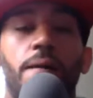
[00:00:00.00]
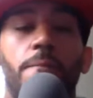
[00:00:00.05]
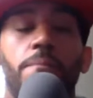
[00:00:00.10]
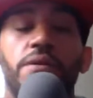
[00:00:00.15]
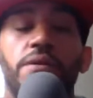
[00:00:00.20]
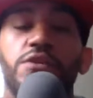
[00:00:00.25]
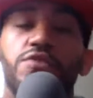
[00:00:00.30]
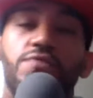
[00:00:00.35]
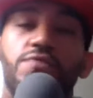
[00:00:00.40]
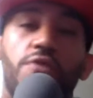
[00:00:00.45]

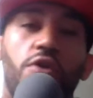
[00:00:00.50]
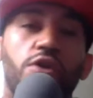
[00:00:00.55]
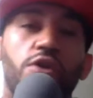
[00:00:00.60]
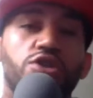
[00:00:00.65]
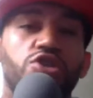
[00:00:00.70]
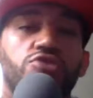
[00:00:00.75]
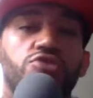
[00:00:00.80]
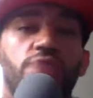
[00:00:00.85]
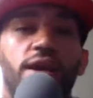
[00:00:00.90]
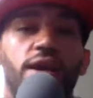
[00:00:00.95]
But as far as
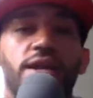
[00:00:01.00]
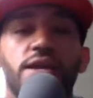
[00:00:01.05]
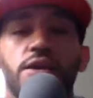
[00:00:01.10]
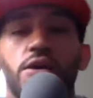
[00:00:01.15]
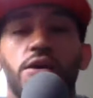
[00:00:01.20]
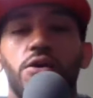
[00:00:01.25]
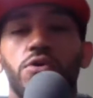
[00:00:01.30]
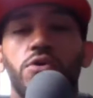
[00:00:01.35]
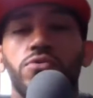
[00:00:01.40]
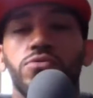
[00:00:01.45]
training
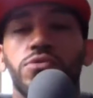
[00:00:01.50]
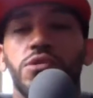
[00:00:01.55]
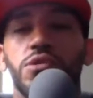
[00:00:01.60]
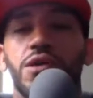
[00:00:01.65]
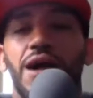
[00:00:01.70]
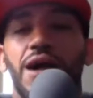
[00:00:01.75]
goes, look,